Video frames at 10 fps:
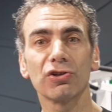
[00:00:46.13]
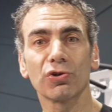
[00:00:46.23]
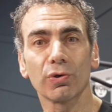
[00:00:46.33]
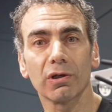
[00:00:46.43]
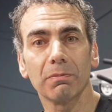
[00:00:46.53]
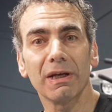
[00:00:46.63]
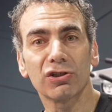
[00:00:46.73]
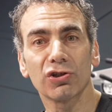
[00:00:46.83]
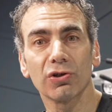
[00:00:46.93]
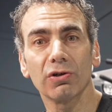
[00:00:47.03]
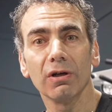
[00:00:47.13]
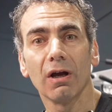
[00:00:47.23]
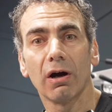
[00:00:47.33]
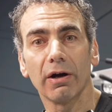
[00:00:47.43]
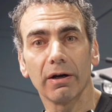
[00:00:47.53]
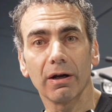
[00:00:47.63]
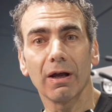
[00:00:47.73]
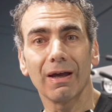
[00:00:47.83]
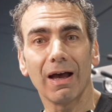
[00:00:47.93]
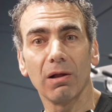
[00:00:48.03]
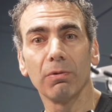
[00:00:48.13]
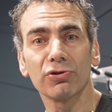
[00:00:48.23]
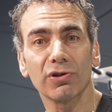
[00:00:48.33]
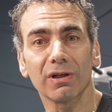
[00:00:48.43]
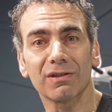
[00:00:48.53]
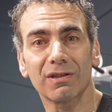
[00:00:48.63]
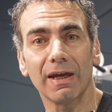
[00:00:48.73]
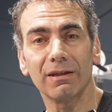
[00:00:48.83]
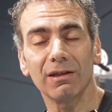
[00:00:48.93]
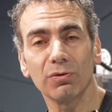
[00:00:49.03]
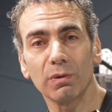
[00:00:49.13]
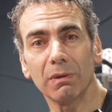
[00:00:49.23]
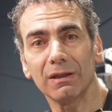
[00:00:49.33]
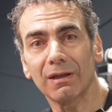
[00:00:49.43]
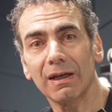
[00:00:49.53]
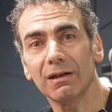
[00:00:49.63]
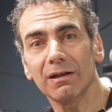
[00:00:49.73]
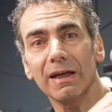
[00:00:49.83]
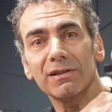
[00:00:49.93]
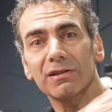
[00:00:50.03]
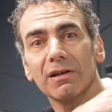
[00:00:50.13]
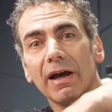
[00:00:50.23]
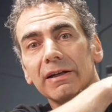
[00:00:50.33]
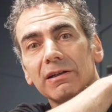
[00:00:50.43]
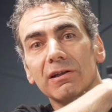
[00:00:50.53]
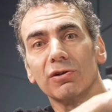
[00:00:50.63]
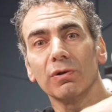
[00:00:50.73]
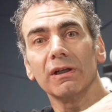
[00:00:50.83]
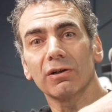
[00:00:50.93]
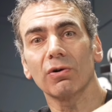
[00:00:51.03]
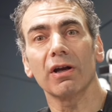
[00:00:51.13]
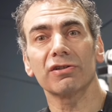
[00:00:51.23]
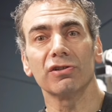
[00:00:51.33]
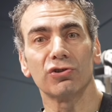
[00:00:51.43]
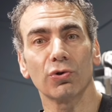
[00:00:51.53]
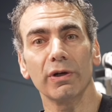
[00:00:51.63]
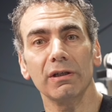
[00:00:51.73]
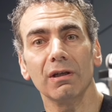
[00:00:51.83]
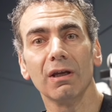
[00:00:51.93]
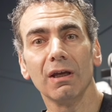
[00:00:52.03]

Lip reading: So we're going to make sure our elbows are extended and we maintain a nice 90 degree across the joint